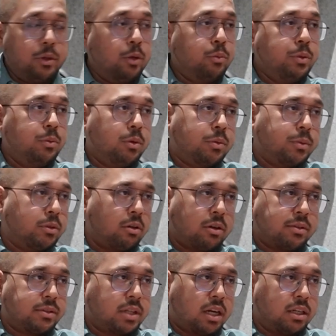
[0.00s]
We work with a
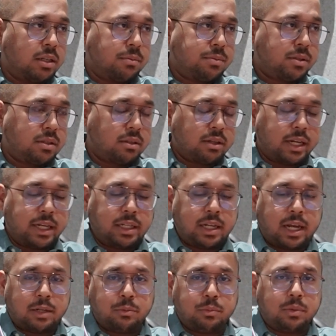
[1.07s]
lot of startups,
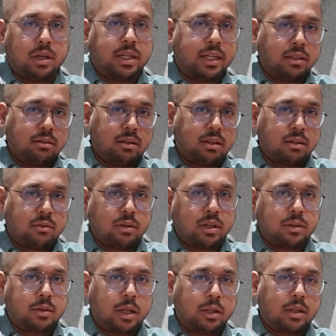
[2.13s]
right? And again,
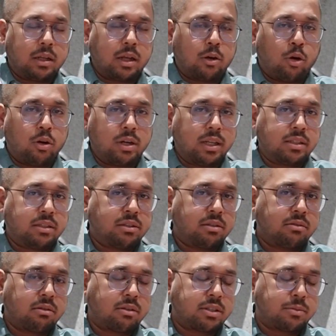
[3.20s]

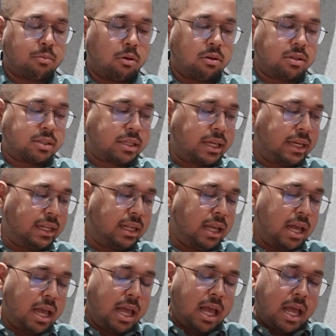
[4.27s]
organizations on a smaller
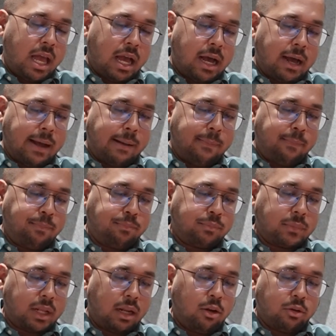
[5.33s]
scale.
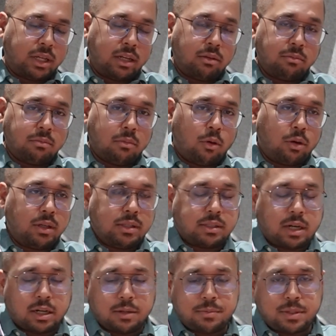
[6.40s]
Look, modern
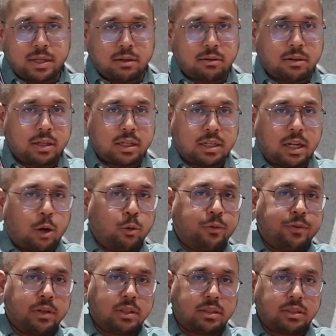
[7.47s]
startups, they're
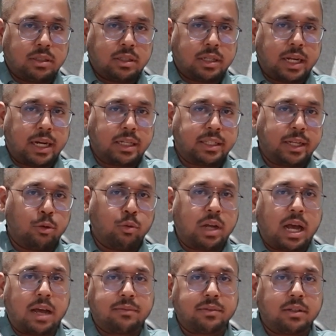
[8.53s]
cloud first, right? They
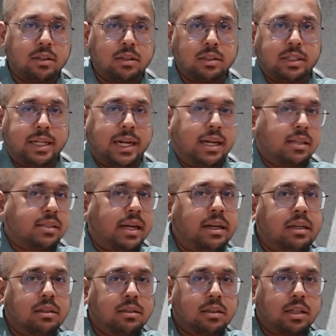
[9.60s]
don't have a data
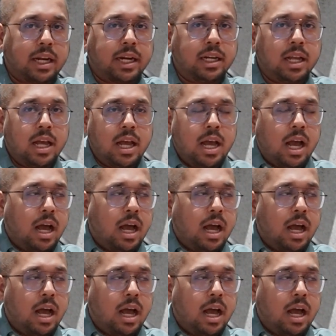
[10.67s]
center, right?